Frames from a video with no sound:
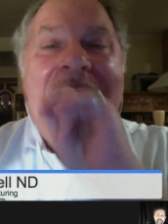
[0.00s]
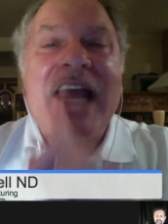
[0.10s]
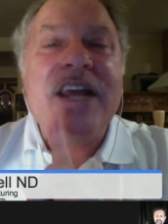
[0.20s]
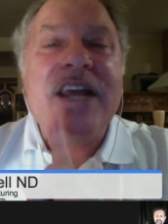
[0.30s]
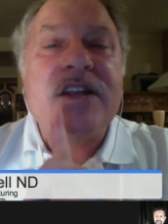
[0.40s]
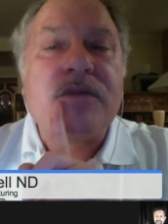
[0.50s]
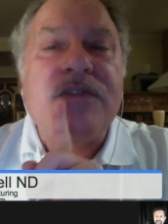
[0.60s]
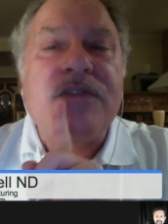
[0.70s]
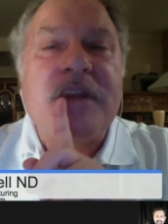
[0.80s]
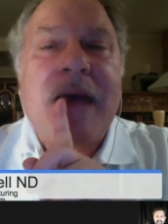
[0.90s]
into the
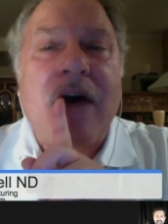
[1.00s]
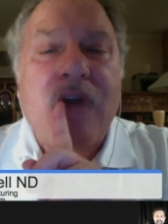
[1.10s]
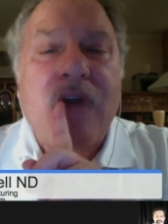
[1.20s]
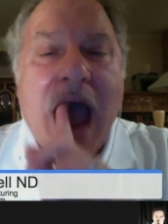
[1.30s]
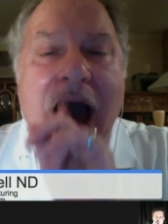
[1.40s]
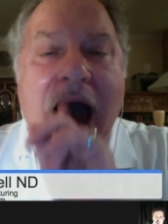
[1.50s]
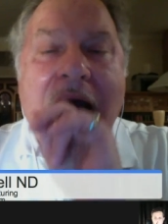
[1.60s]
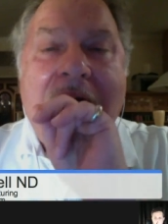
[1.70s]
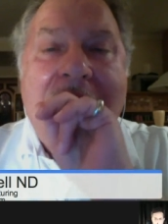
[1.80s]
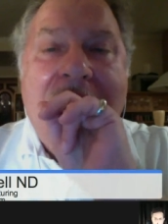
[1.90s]
roof of the mouth,
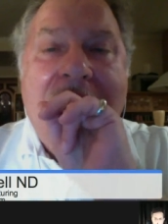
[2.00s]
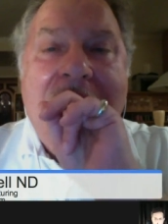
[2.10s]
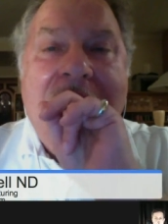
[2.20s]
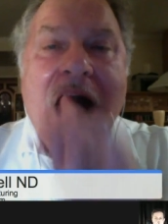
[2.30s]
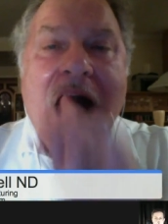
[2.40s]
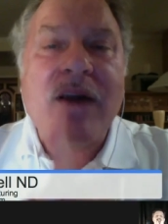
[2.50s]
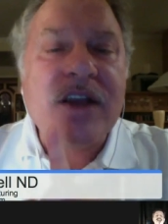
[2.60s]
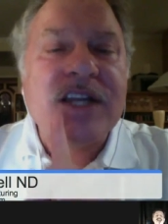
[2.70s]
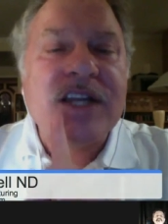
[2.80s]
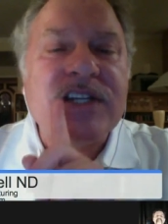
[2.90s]
where
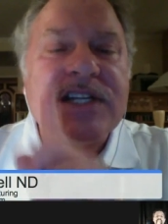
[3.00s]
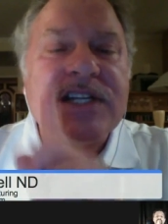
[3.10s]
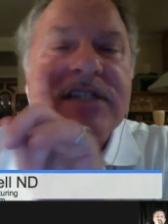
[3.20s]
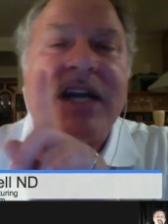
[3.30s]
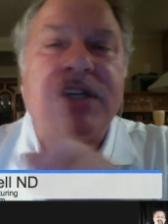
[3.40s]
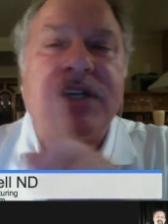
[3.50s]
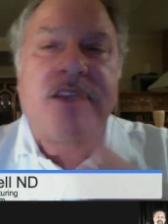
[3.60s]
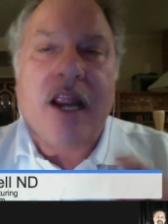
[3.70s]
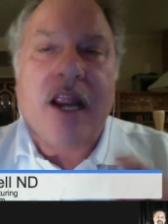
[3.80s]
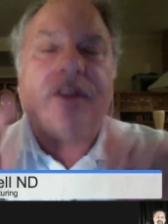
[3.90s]
you can just touch
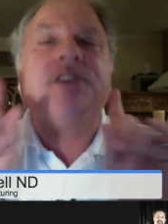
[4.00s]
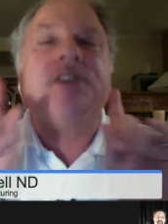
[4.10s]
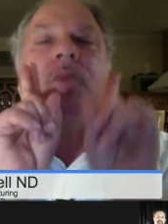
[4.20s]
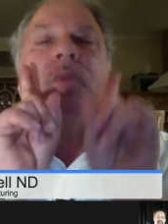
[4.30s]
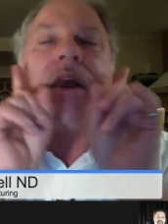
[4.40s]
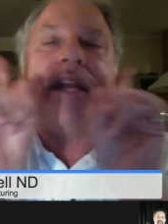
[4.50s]
it there. There's one on